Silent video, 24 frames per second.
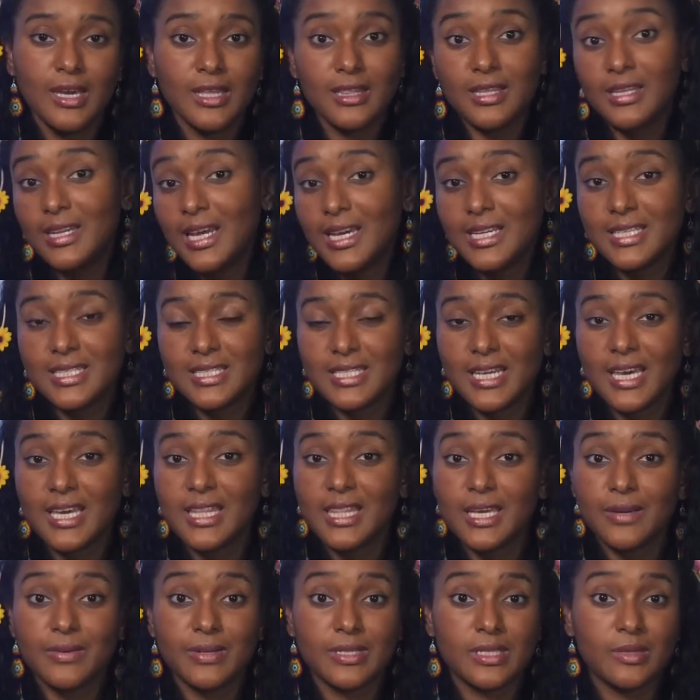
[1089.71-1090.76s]
The next day,
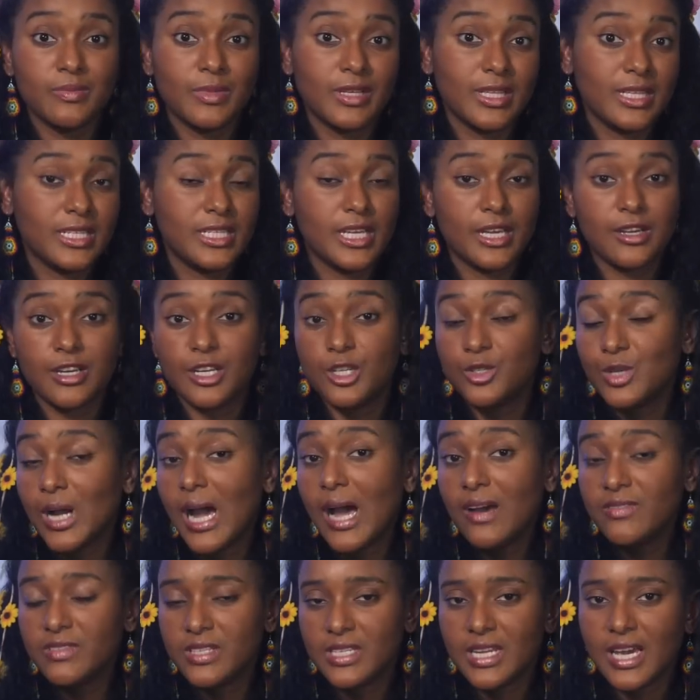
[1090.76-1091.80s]
there was a military
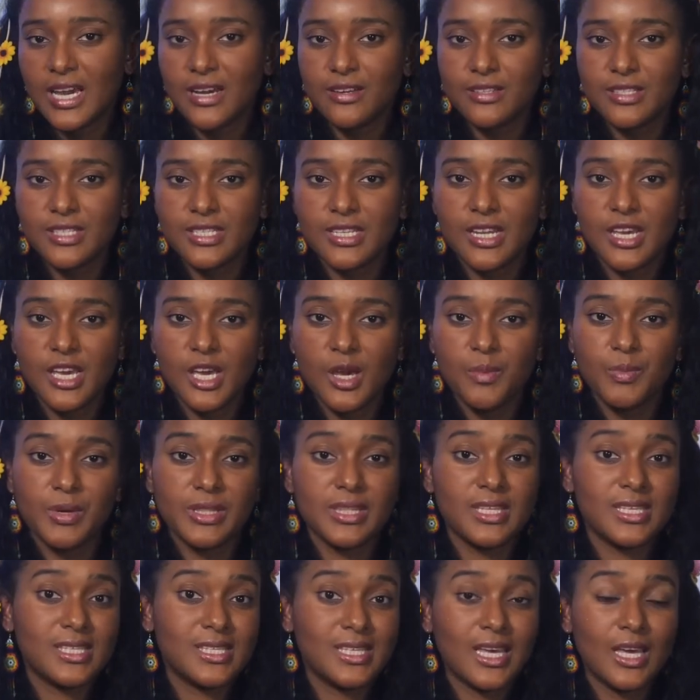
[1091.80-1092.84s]
draft announced, but
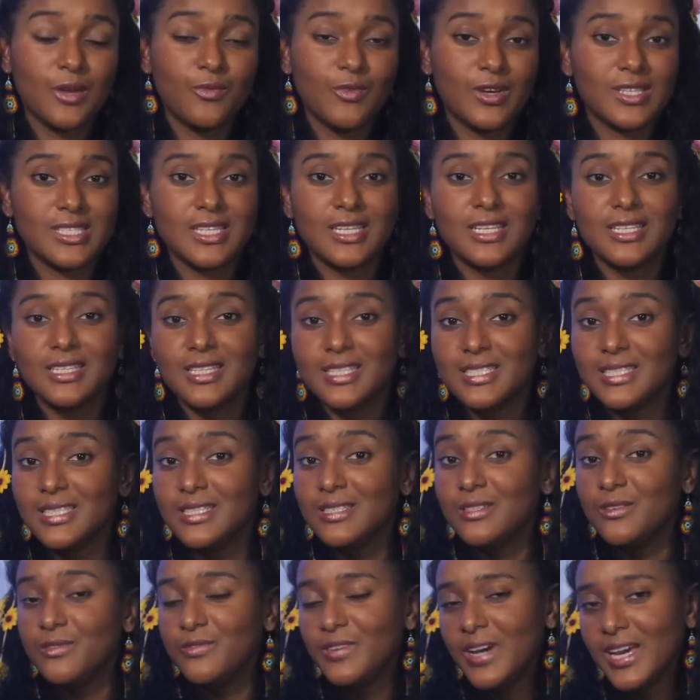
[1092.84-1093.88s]
the son wasn't
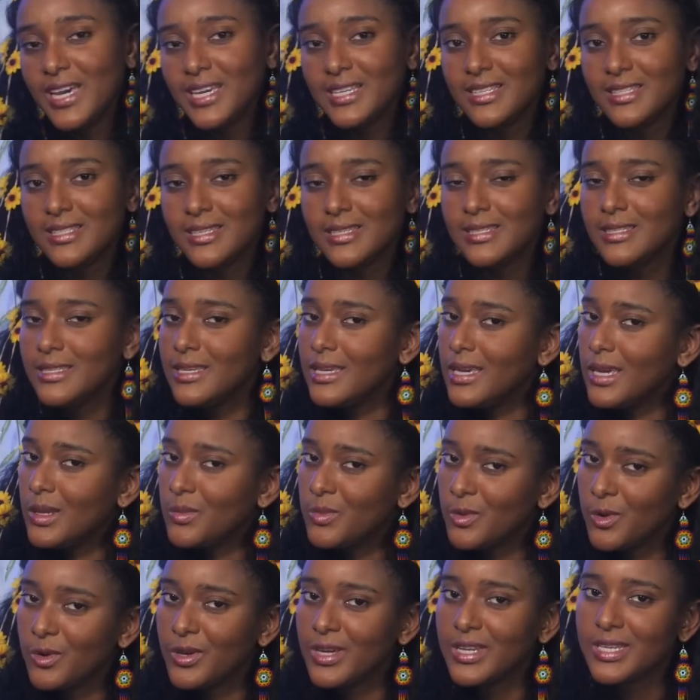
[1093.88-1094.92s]
enlisted to fight since he had
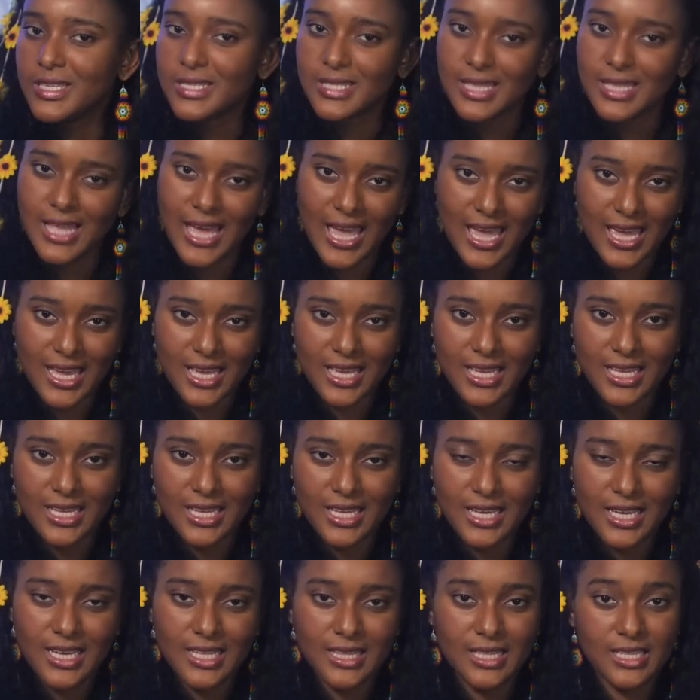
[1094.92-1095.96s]
broken his leg.
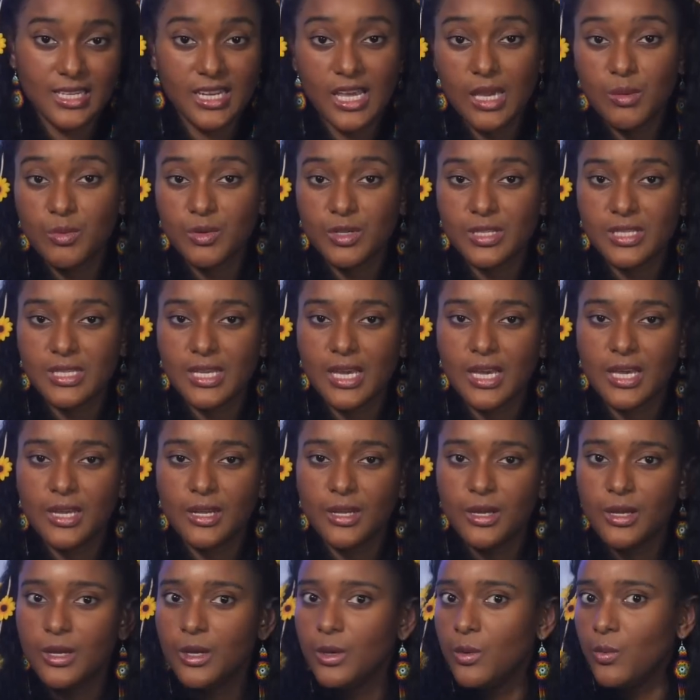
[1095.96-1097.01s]
The neighbor said,
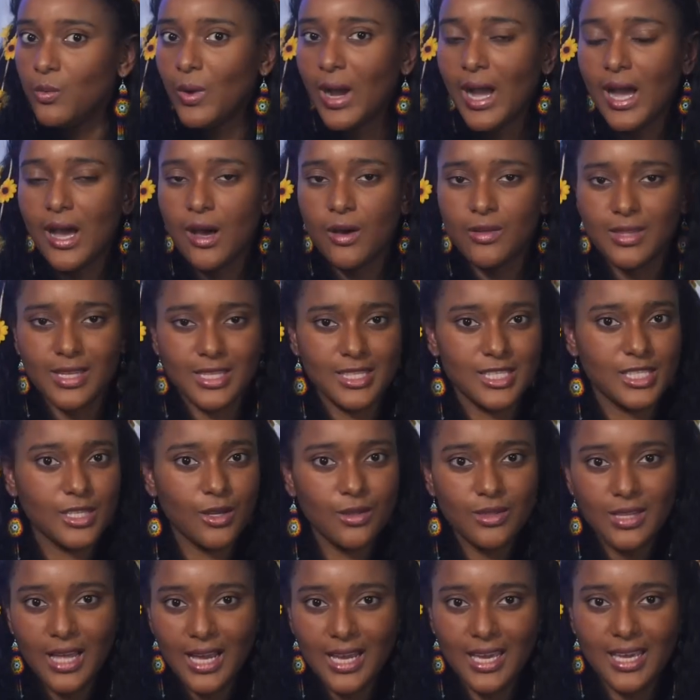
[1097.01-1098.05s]
"Wow, that's so
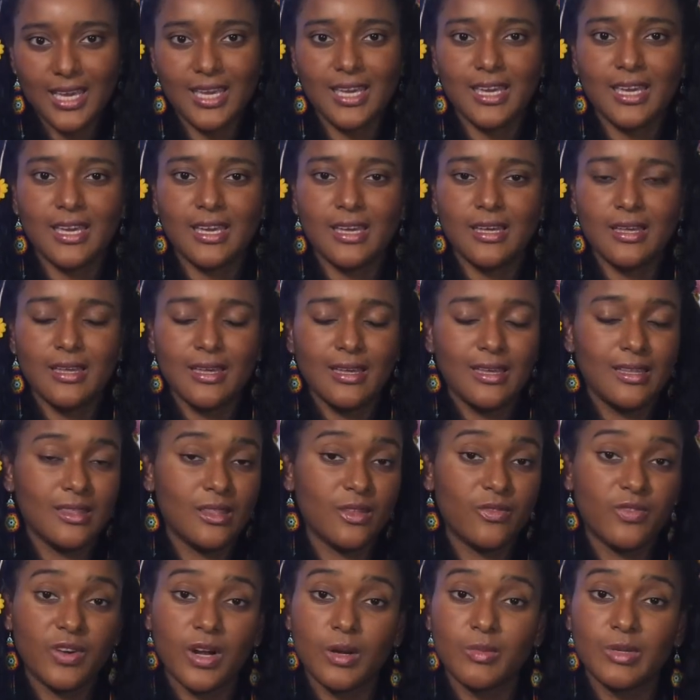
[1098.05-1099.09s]
lucky." The
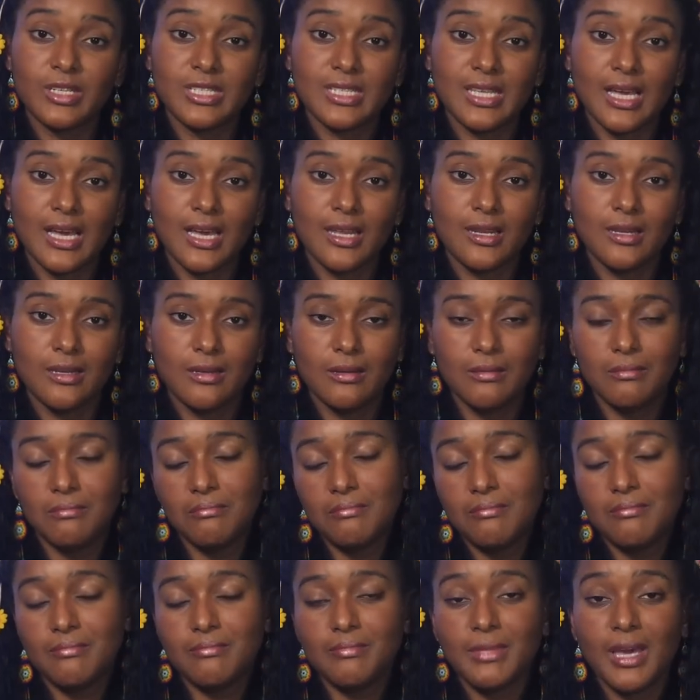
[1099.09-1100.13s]
farmer said,
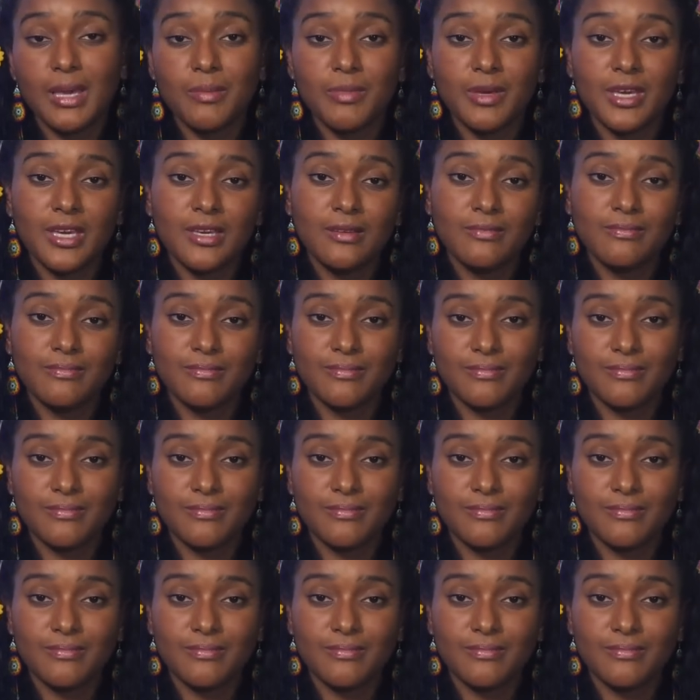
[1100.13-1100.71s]
"Maybe."